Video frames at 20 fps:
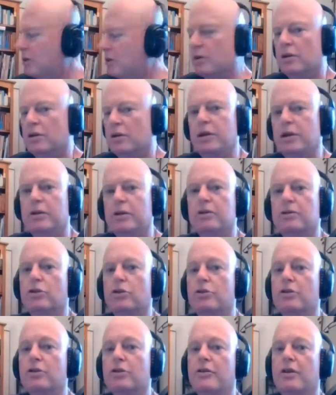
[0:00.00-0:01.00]
And it
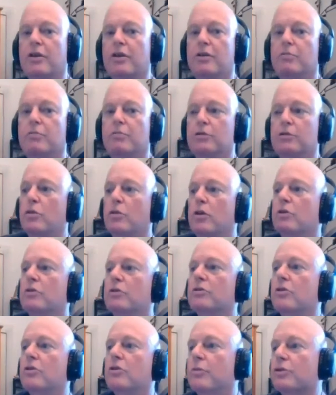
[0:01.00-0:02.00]
turned out that it was quite a
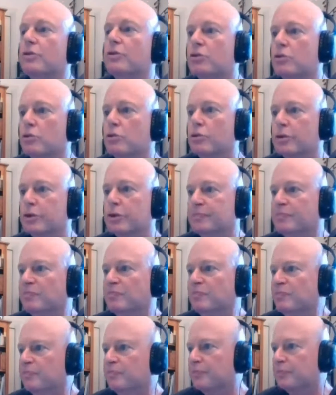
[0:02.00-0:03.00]
common story.
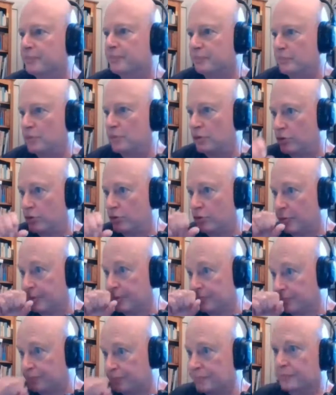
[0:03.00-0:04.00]
Excuse me.
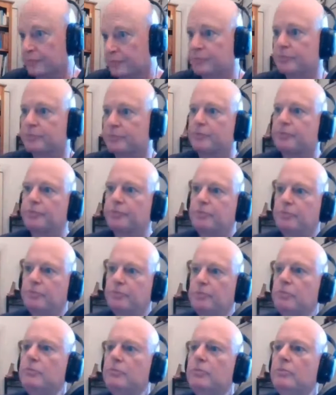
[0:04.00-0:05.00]

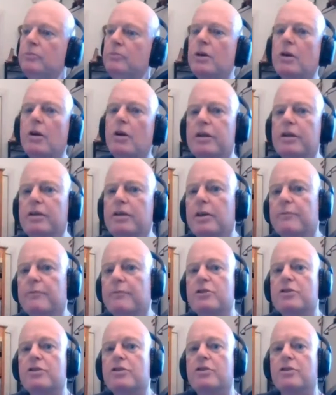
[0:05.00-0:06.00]
I
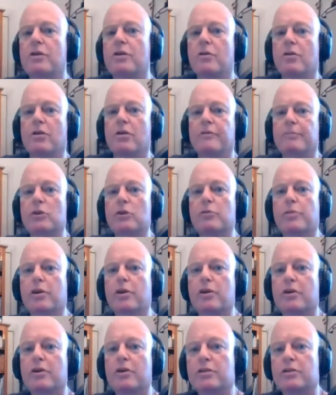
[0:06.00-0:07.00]
visited a whole lot of mil
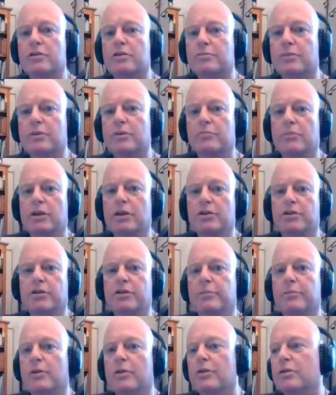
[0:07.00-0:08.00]
blogs,
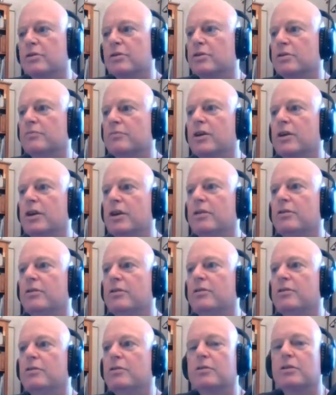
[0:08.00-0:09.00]
military blogs,
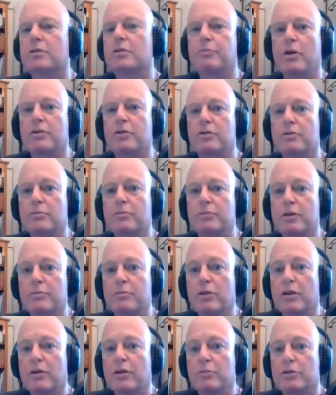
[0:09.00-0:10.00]
and spoke to
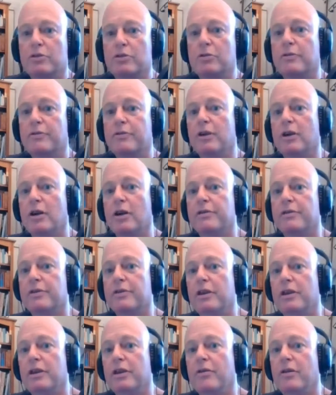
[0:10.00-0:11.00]
people that were serving over
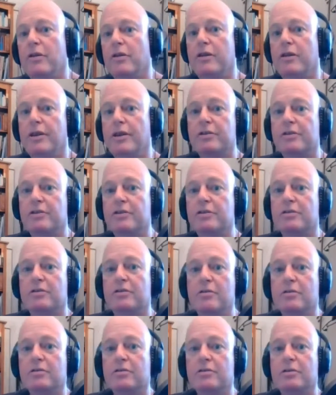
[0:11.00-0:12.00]
there. I donated
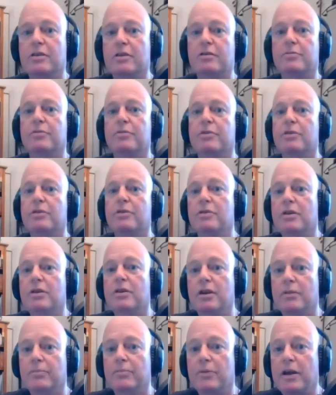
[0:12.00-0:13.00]
songs that could be
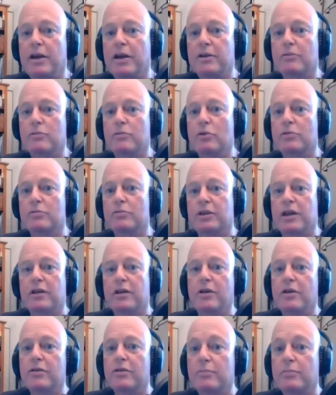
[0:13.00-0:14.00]
played
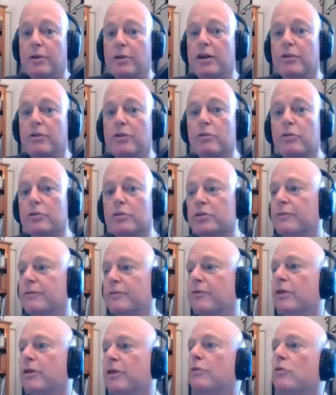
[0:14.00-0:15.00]

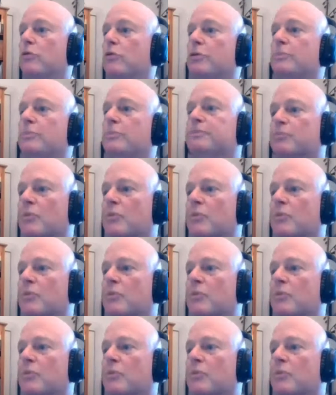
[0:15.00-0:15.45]
royalty-free for them.